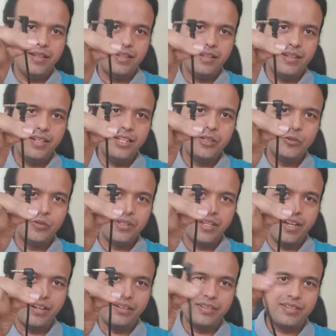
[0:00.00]
into
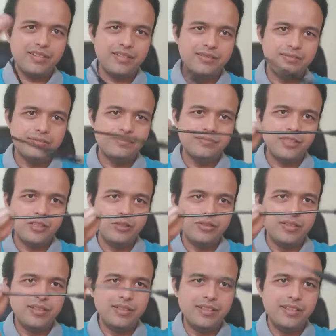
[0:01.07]
TRS. So
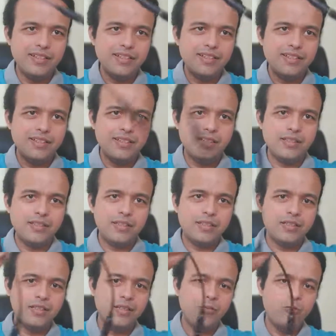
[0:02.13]
this is
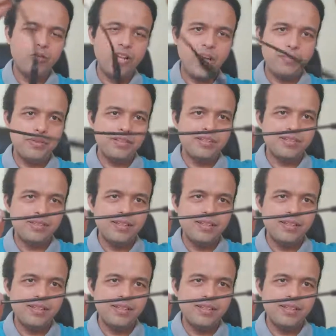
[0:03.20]
what happens.